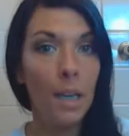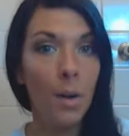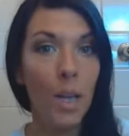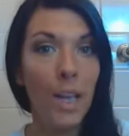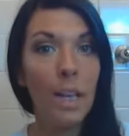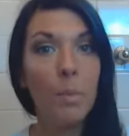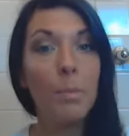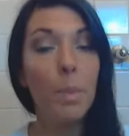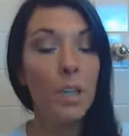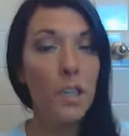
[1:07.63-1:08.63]
Okay, I'm
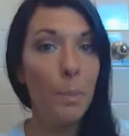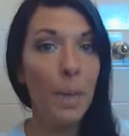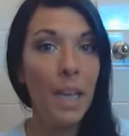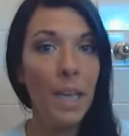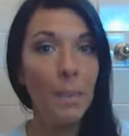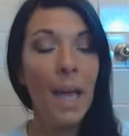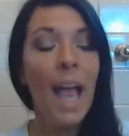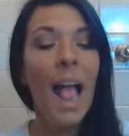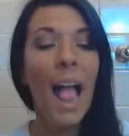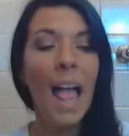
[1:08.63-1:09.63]
a budget babe,
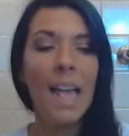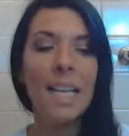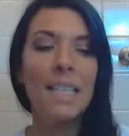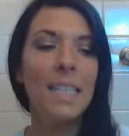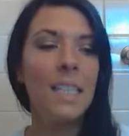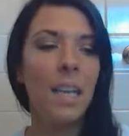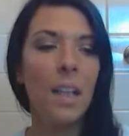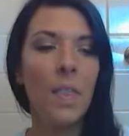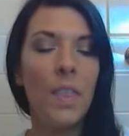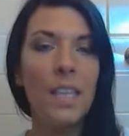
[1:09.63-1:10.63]
and
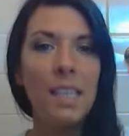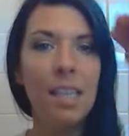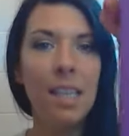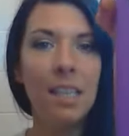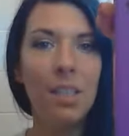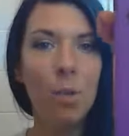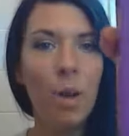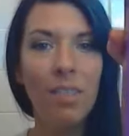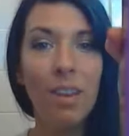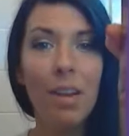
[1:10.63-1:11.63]
this is
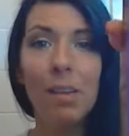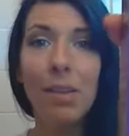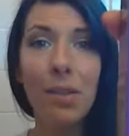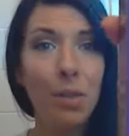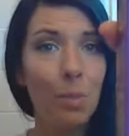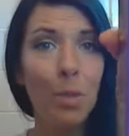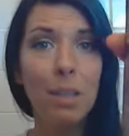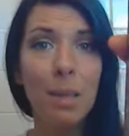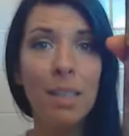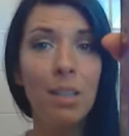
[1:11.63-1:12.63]
$25, super
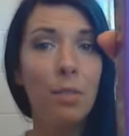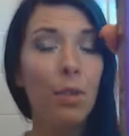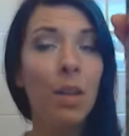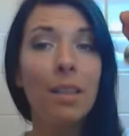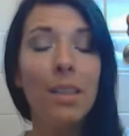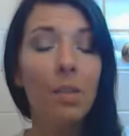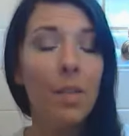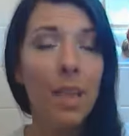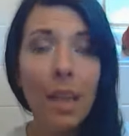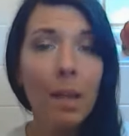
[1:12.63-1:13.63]
expensive for a
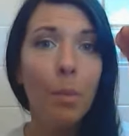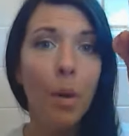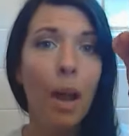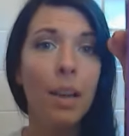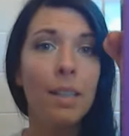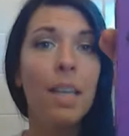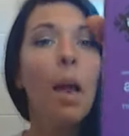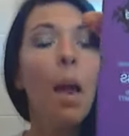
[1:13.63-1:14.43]
self-tanning product.